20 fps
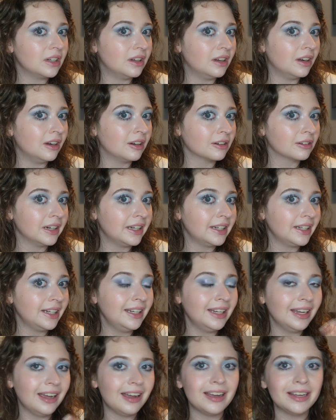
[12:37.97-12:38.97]

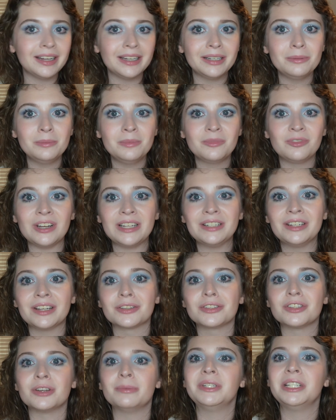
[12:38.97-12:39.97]
already. I am finding
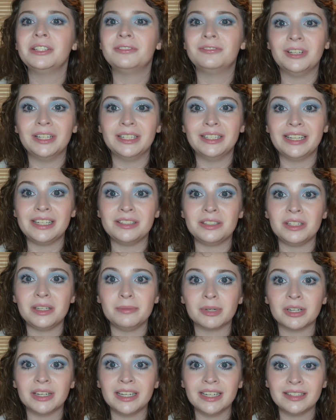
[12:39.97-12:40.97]
so many fun indie
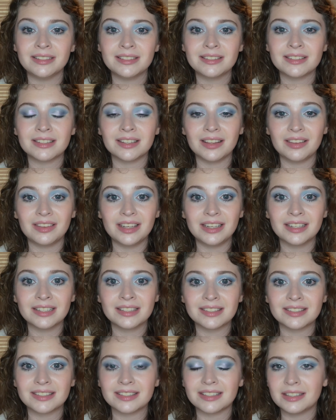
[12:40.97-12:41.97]
brands
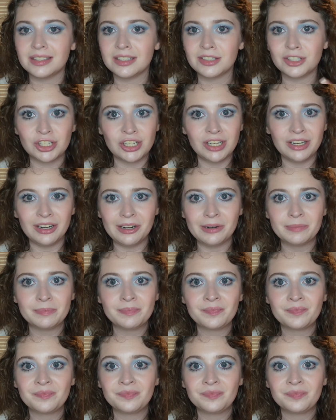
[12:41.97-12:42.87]
this year